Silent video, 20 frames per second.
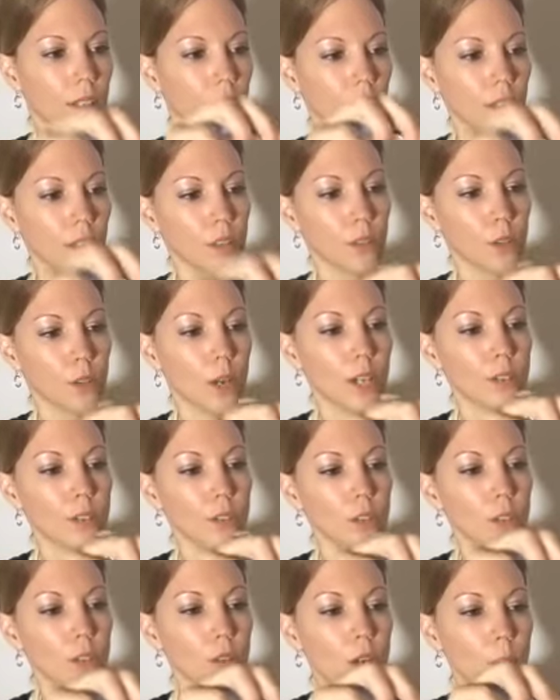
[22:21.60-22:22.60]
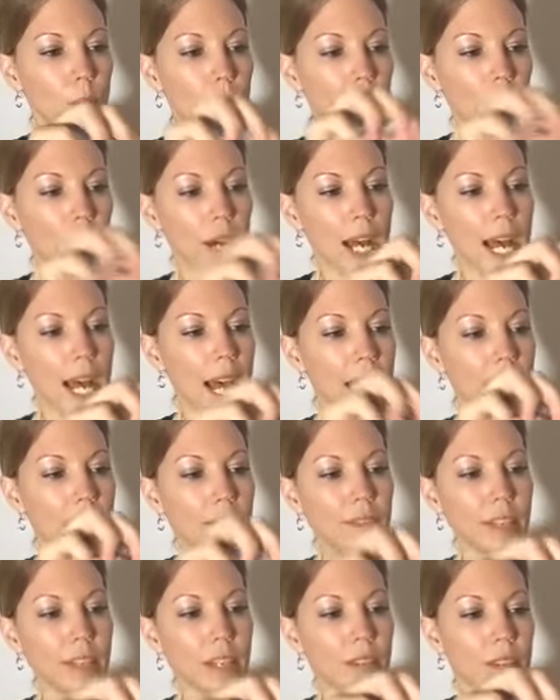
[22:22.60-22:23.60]
So I do about half
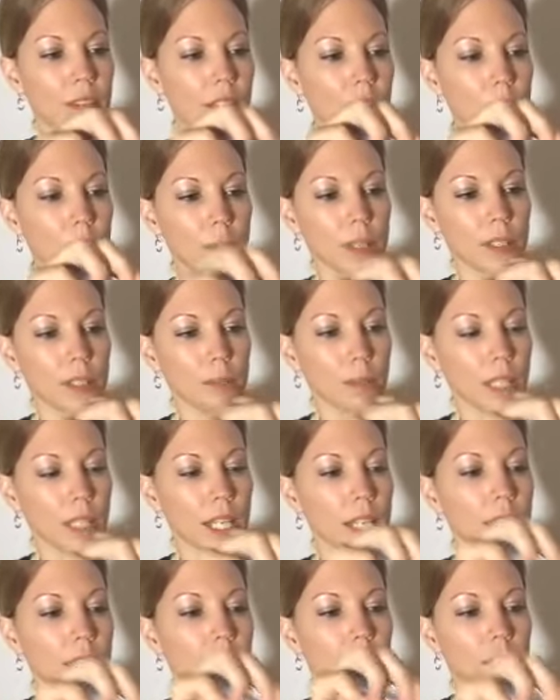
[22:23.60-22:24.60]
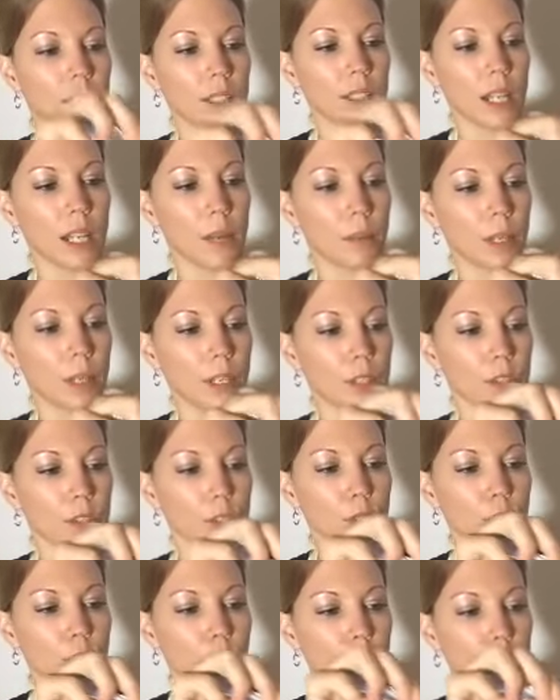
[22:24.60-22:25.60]
and then I'm gonna blend and then I'm gonna do
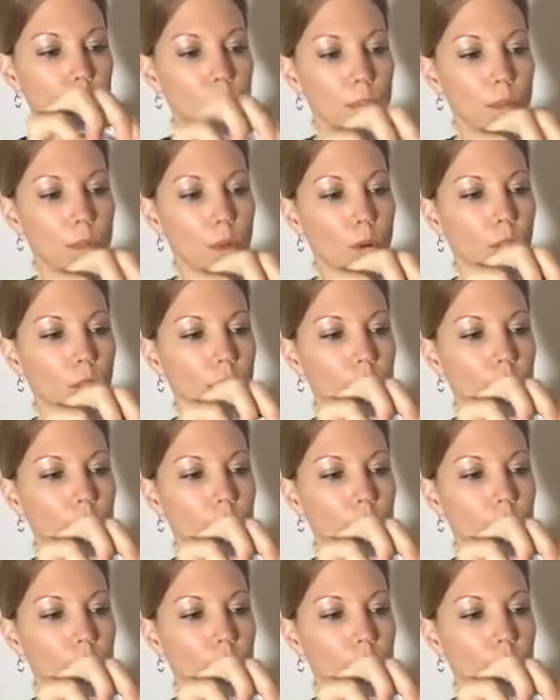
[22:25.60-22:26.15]
a little bit more.